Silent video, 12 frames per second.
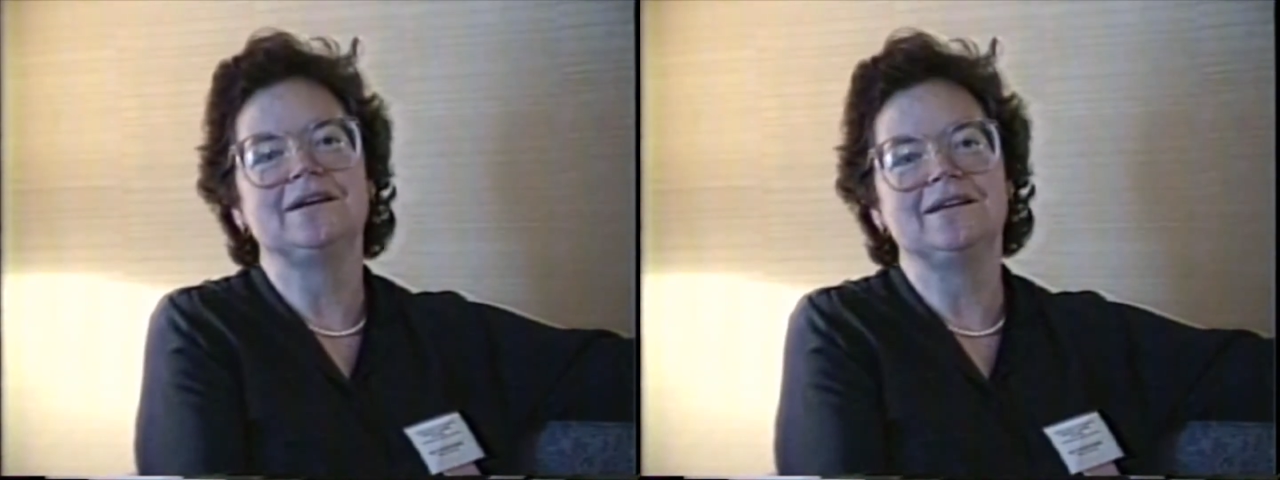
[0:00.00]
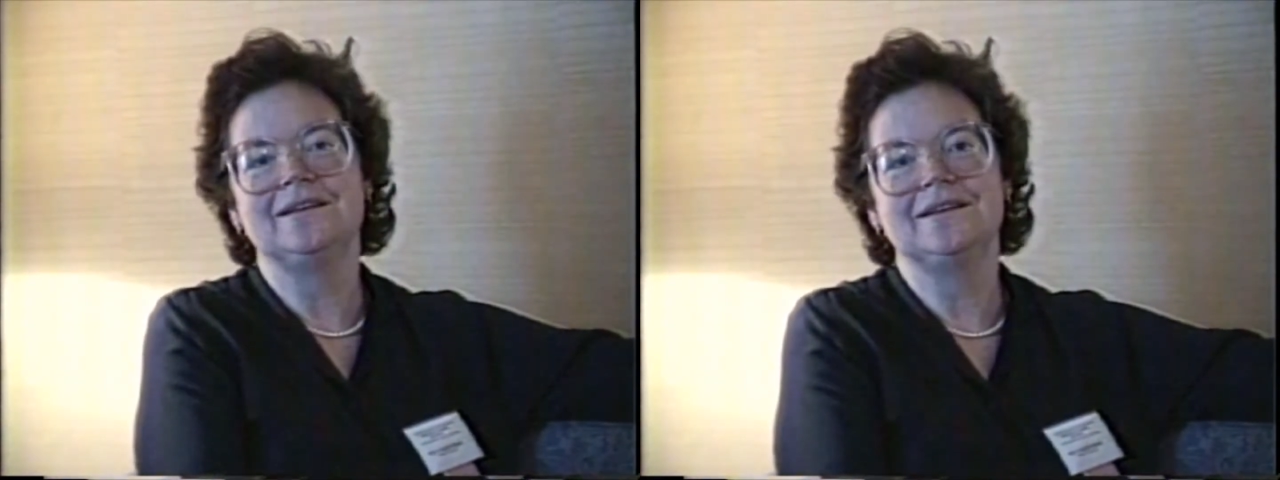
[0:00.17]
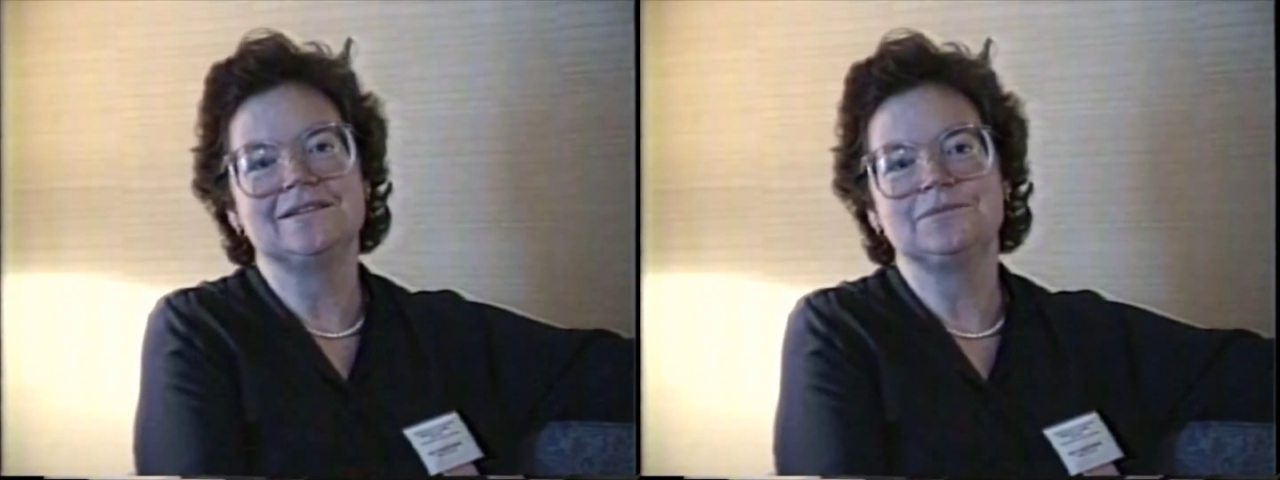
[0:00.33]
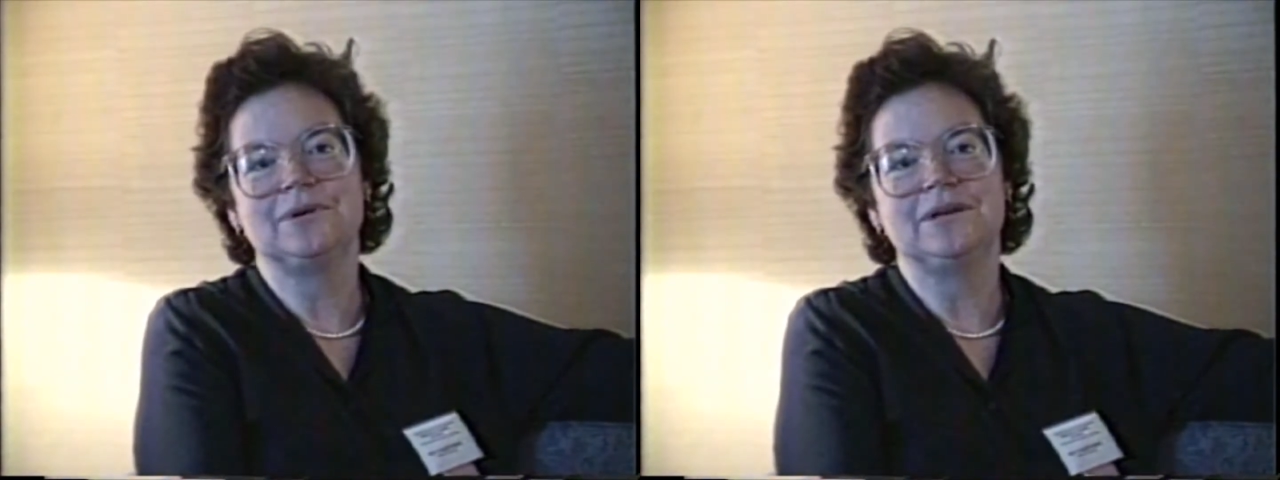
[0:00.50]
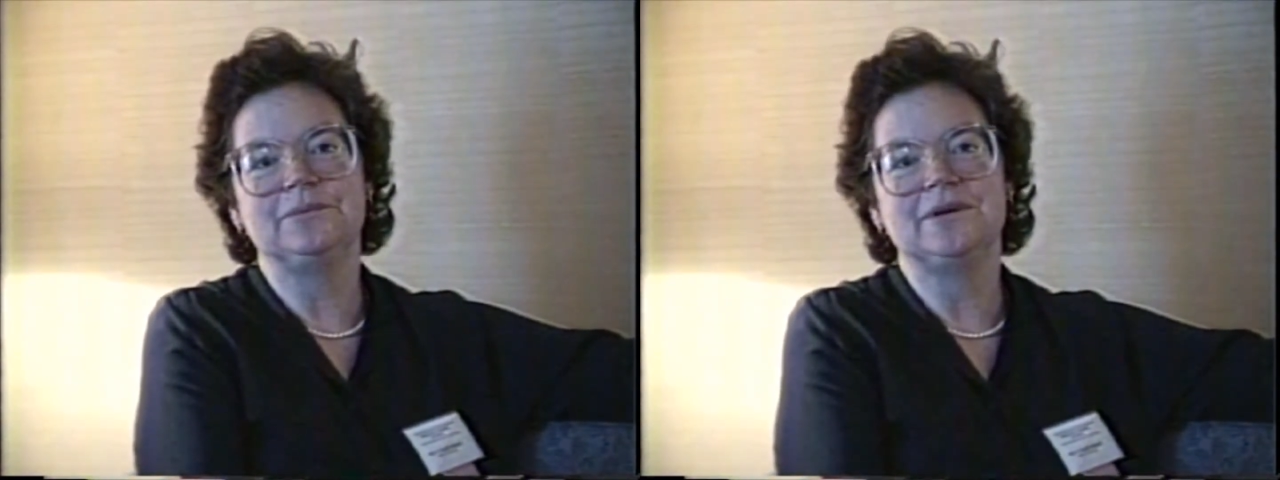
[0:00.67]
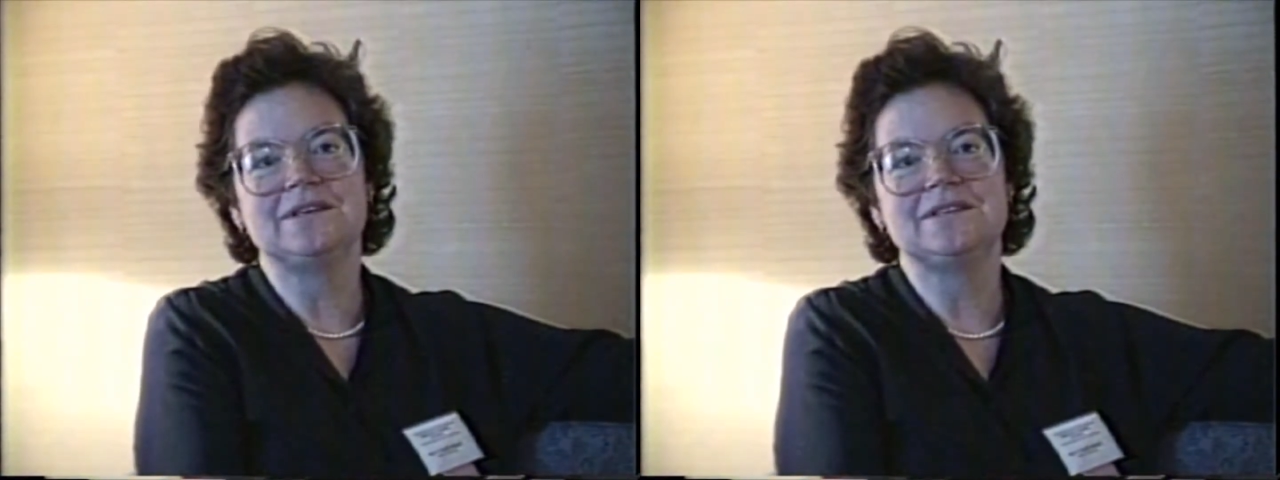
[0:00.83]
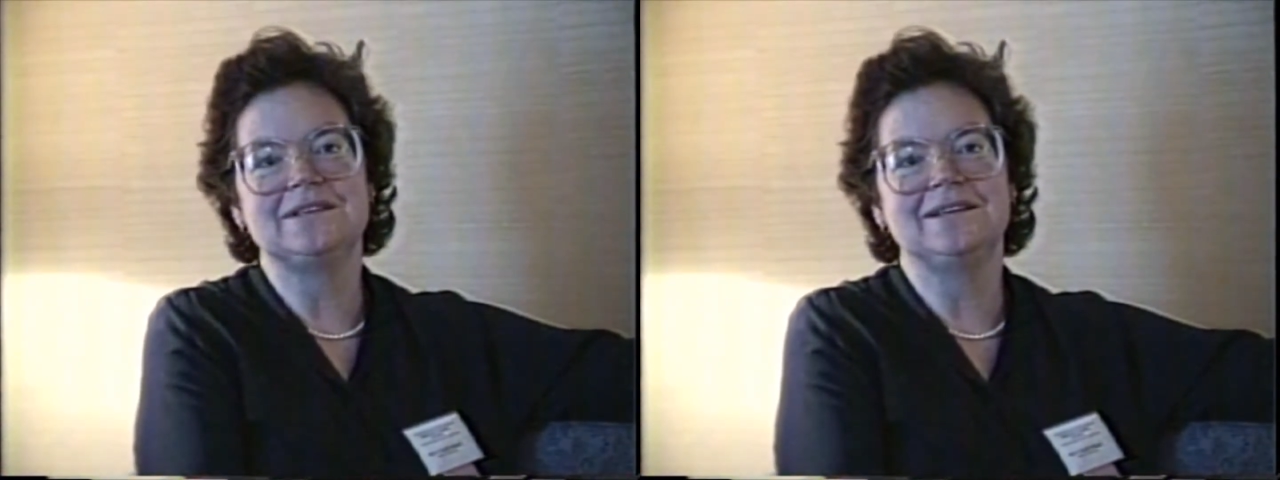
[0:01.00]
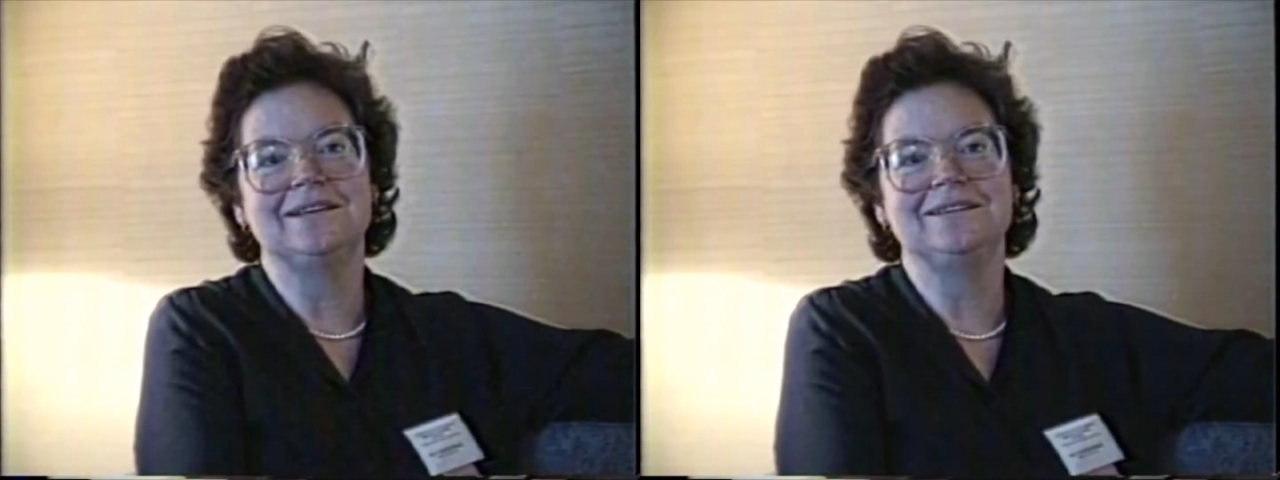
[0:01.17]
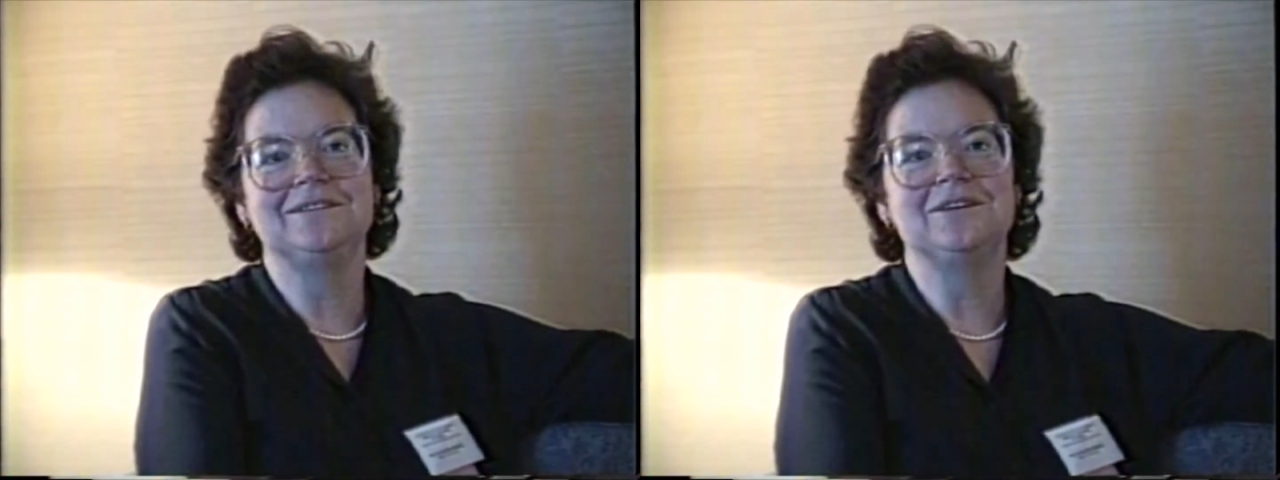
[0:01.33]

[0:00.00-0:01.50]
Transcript: I think is what it was, and then